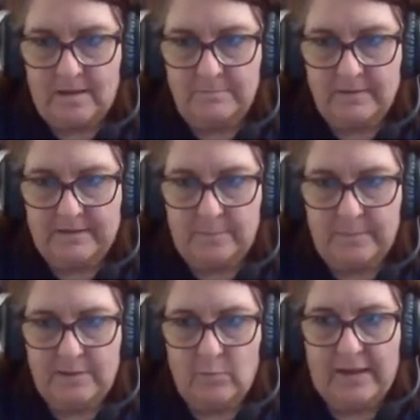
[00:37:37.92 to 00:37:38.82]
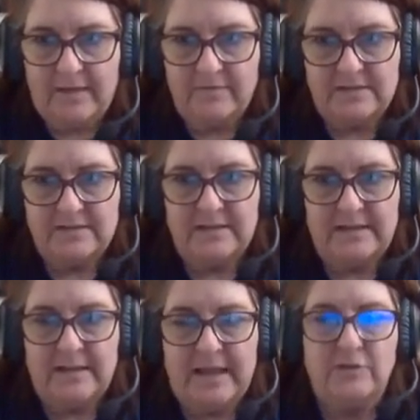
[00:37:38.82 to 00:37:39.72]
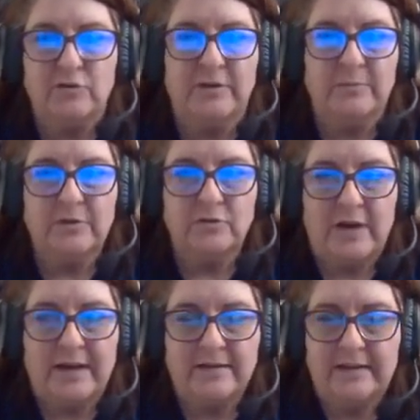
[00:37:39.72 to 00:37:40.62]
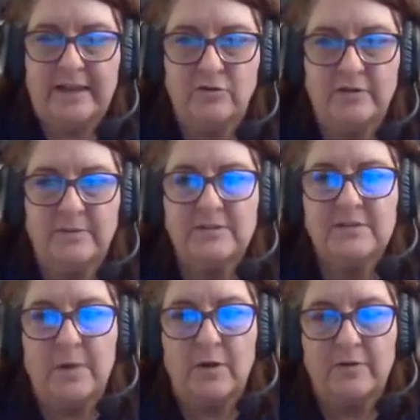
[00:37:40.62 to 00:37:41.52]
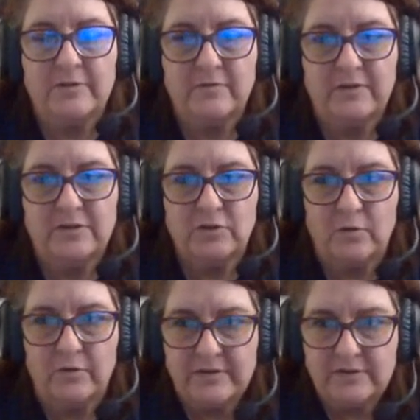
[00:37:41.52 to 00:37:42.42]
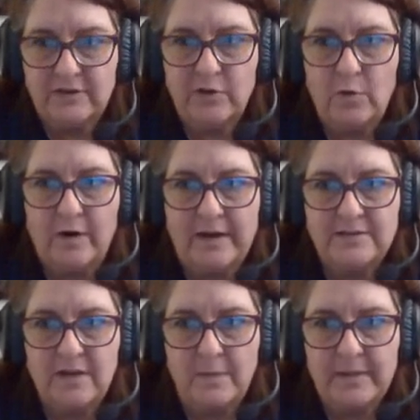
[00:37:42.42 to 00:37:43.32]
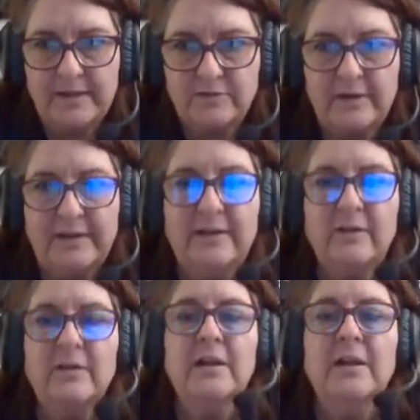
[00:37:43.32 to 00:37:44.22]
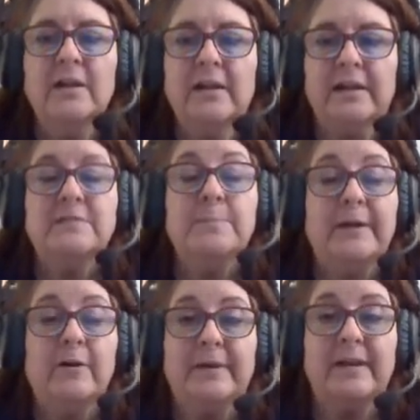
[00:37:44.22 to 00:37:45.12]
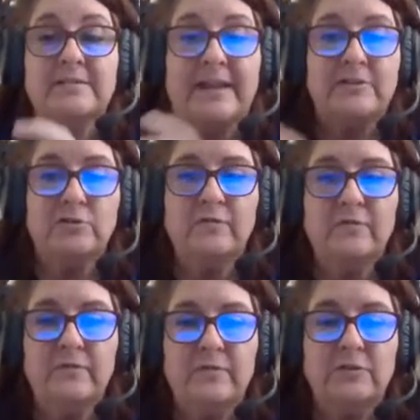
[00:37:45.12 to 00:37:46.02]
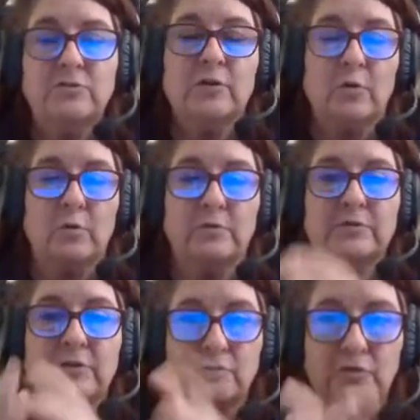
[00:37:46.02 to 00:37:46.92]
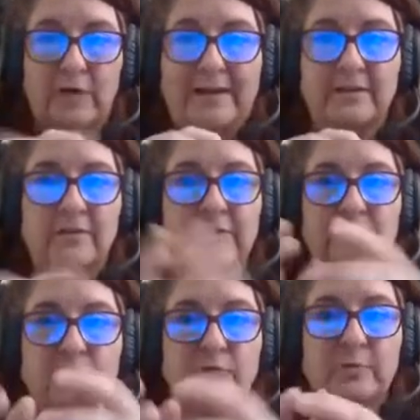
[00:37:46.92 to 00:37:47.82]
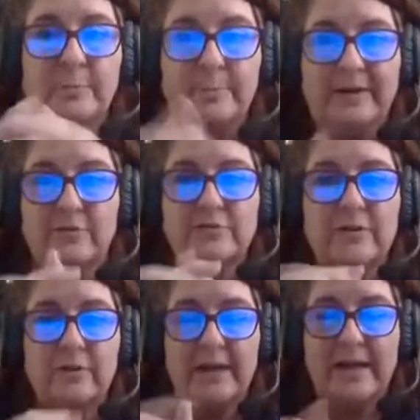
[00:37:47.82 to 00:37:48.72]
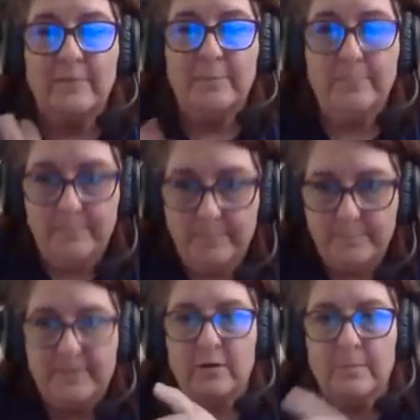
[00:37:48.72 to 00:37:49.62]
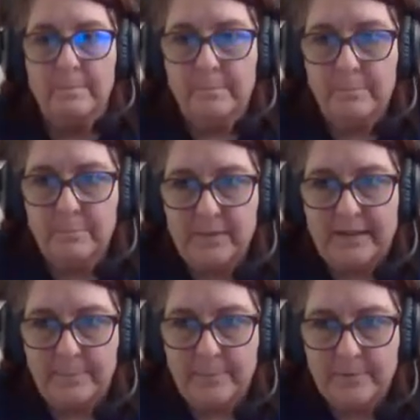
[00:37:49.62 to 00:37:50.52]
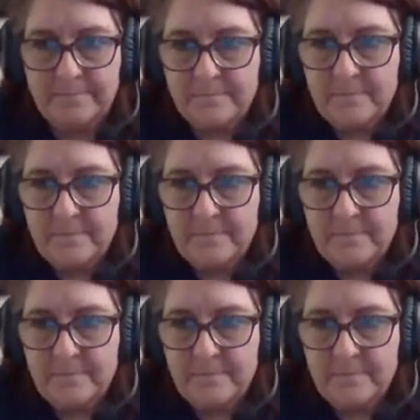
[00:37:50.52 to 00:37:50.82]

Like the P wave is the atrium contracting. Atrium is smaller than the ventricle. This QRS complex right here, it's bigger because that's your ventricles contracting. Your ventricles are bigger, so they're going to have a bigger blip.